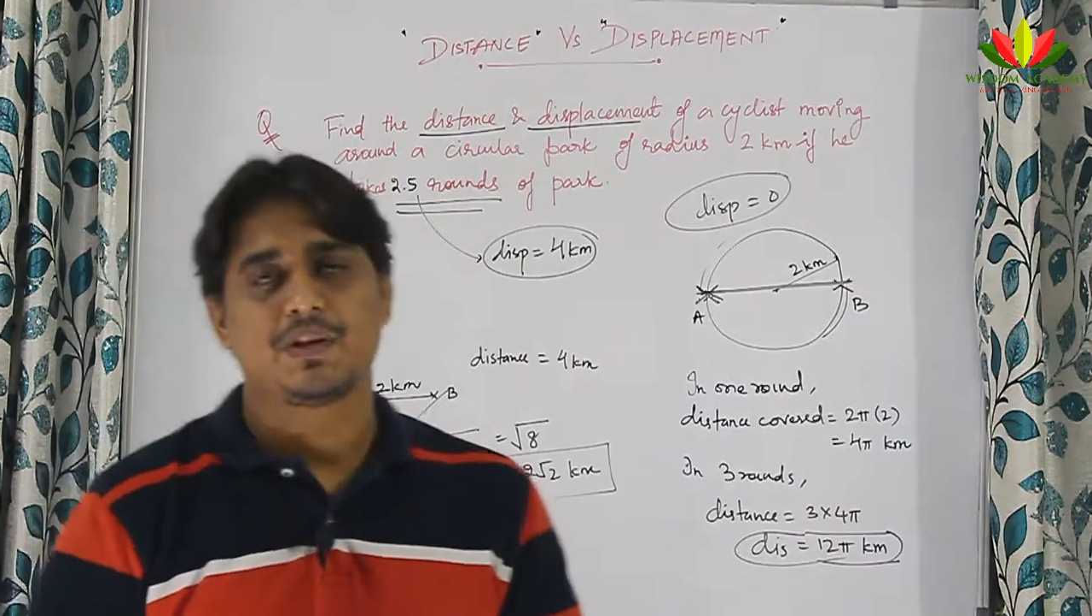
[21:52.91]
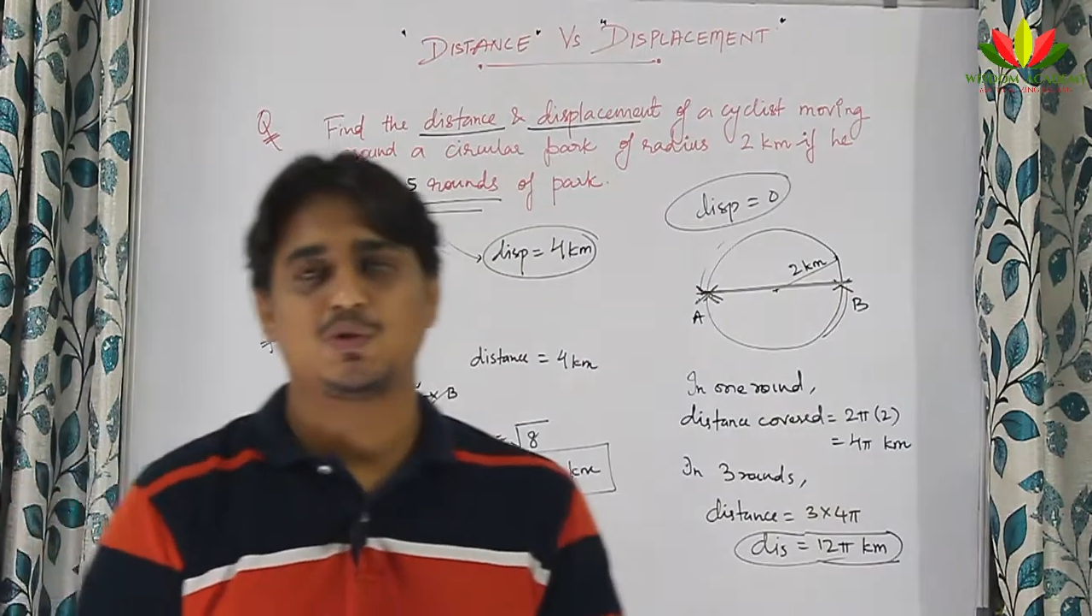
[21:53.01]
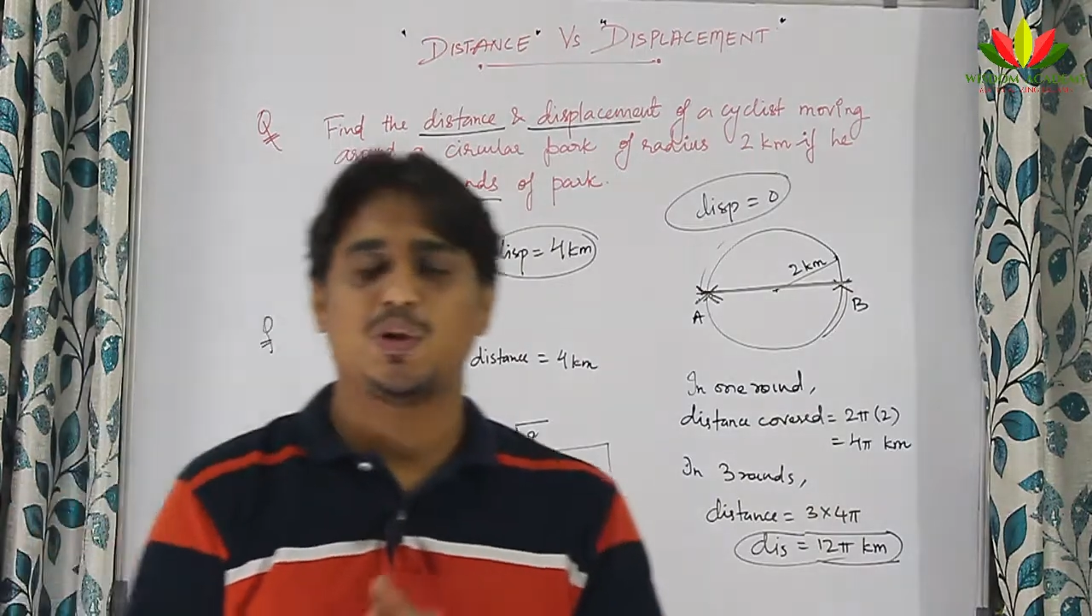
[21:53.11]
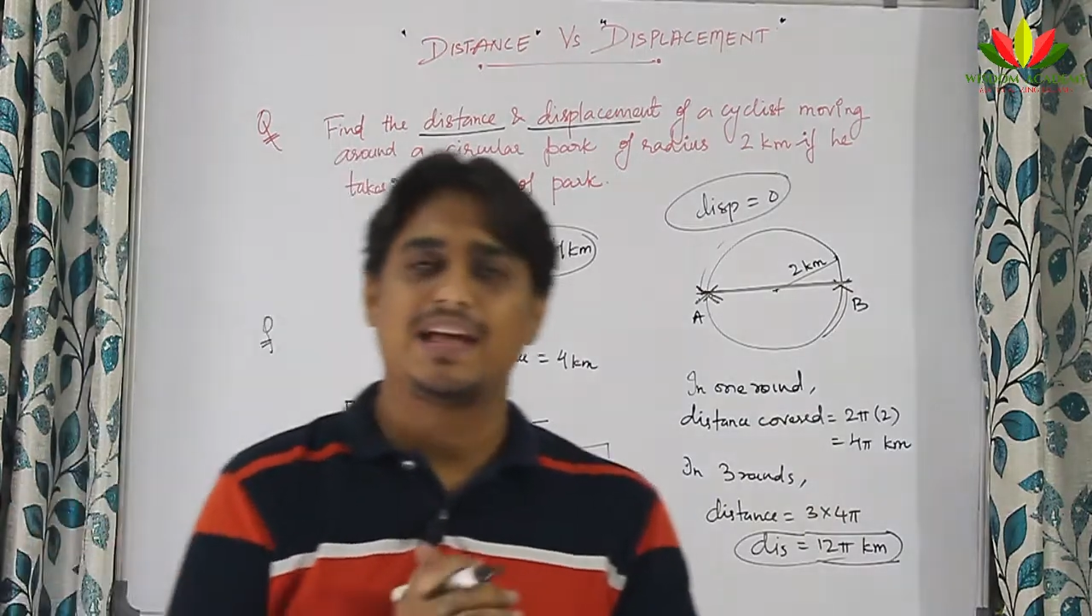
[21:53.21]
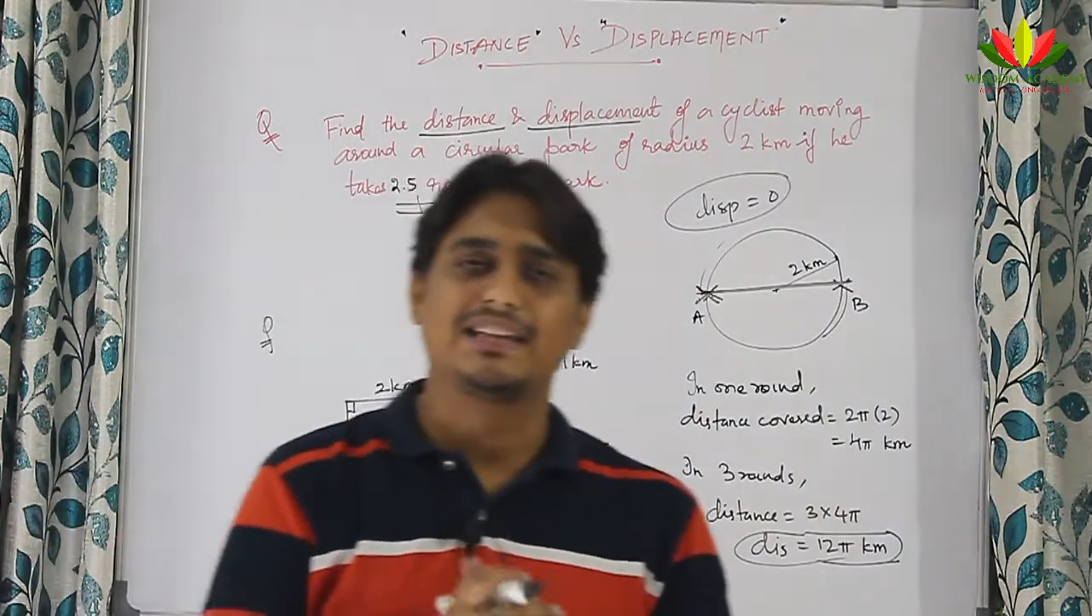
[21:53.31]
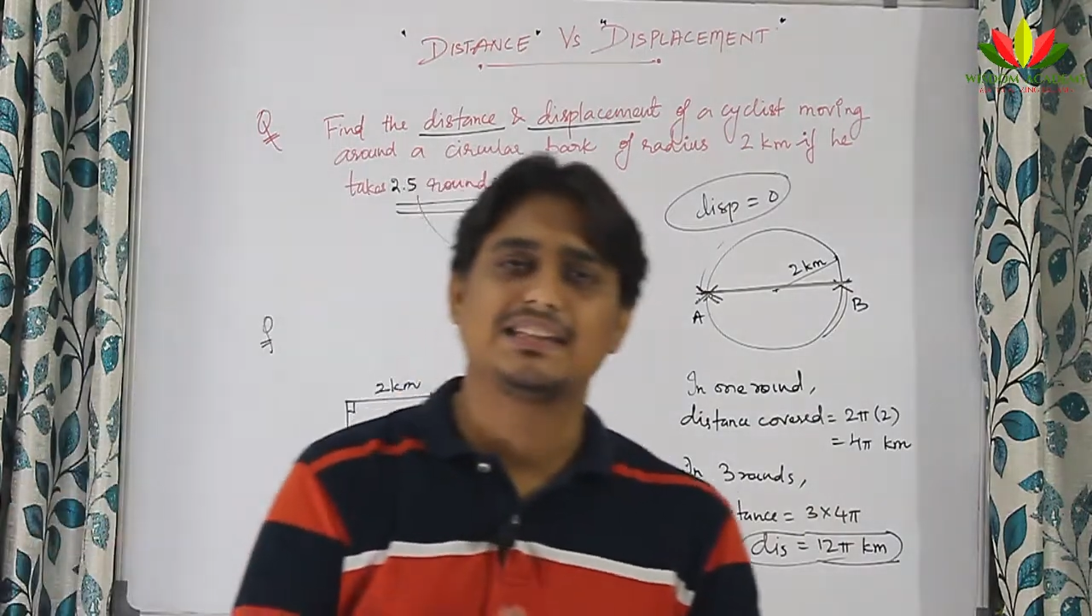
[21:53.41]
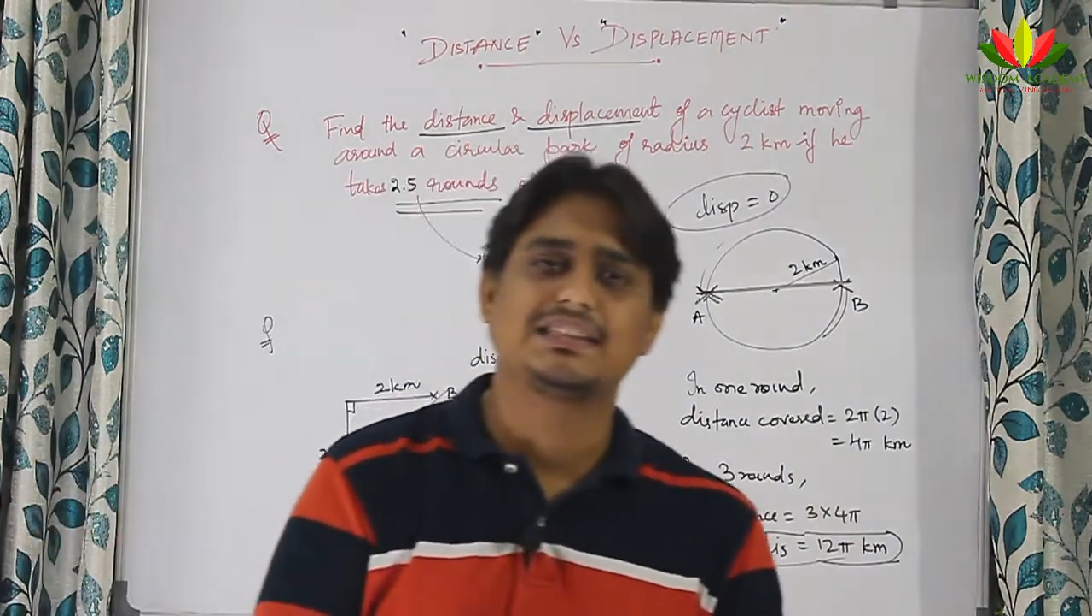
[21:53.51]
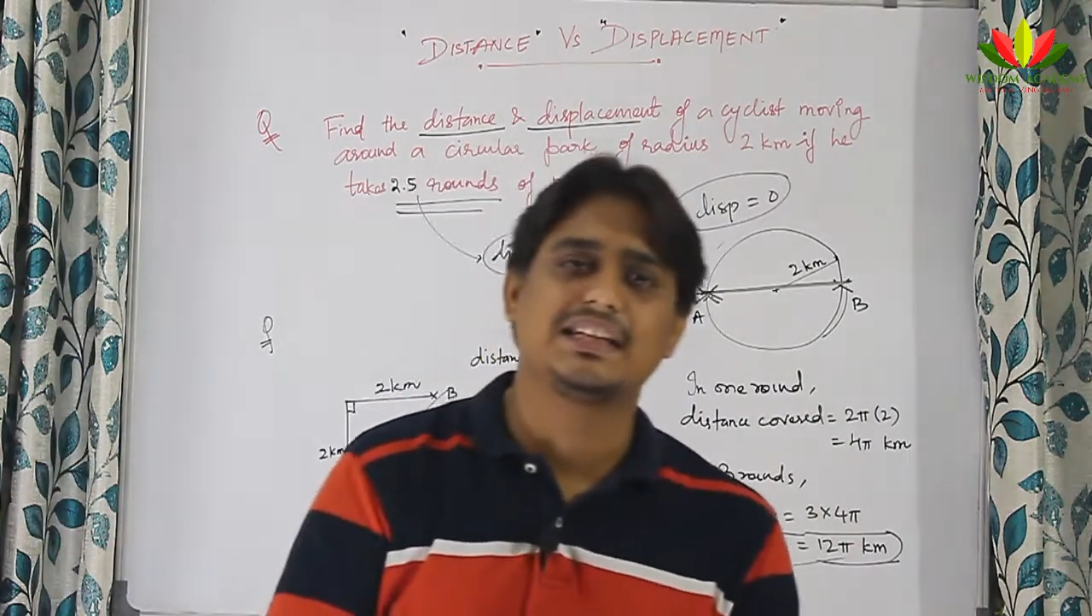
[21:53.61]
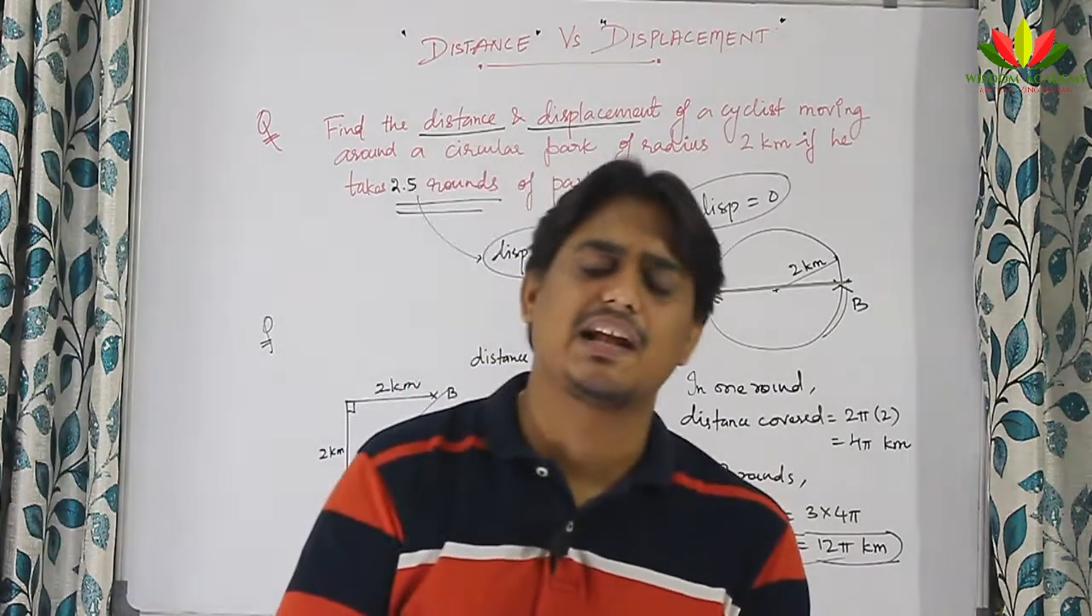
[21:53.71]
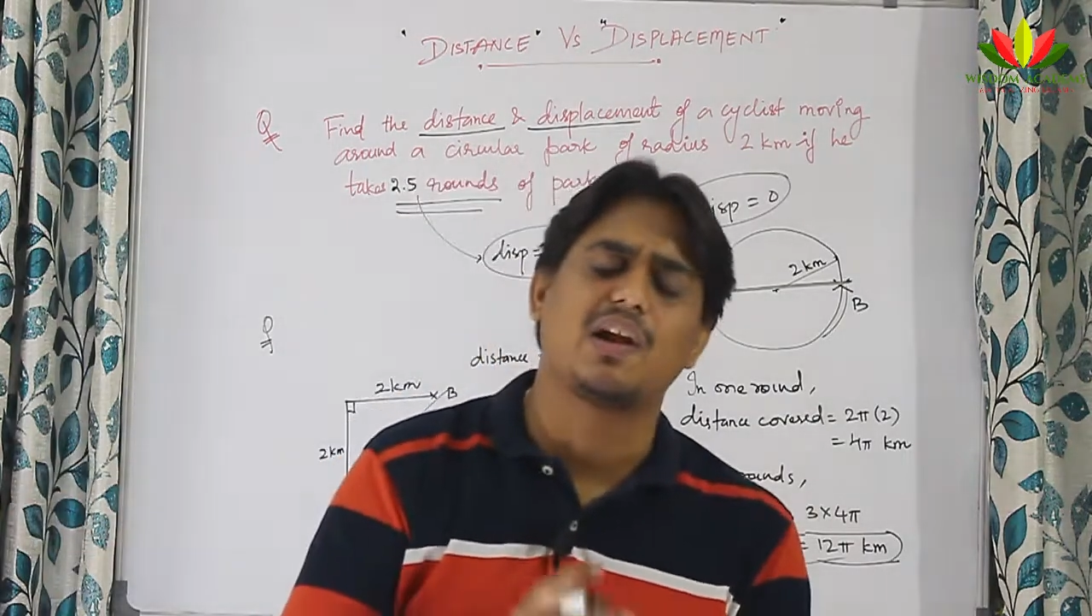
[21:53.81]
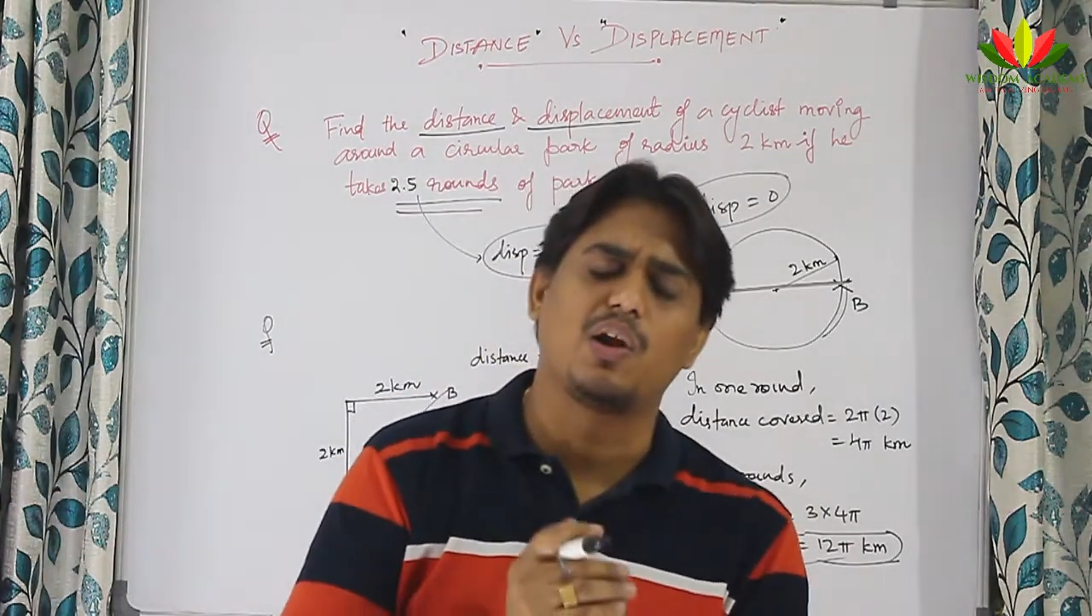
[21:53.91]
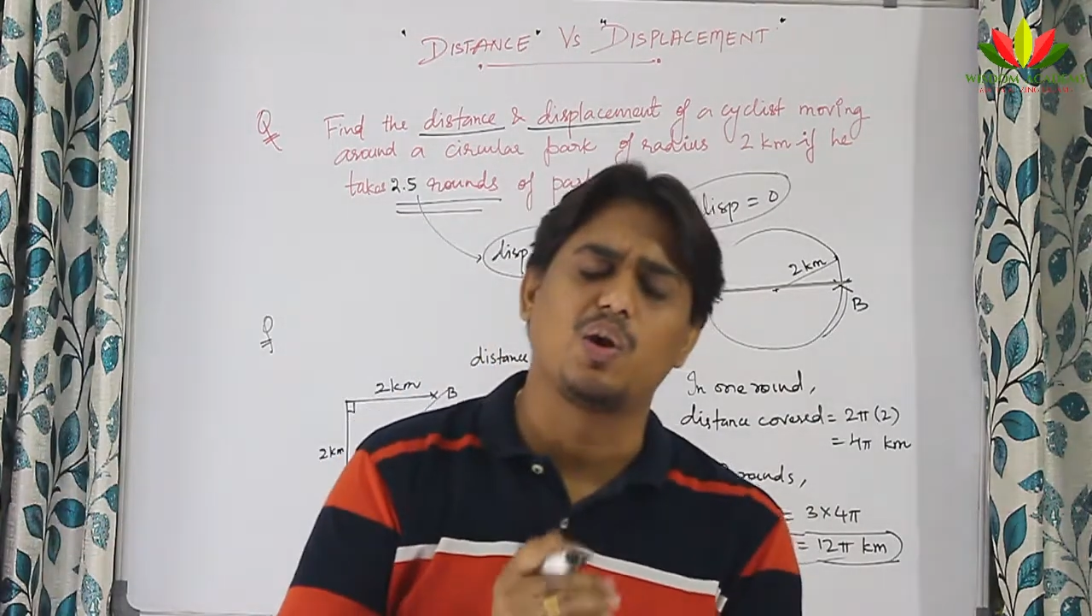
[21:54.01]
So, like this, there are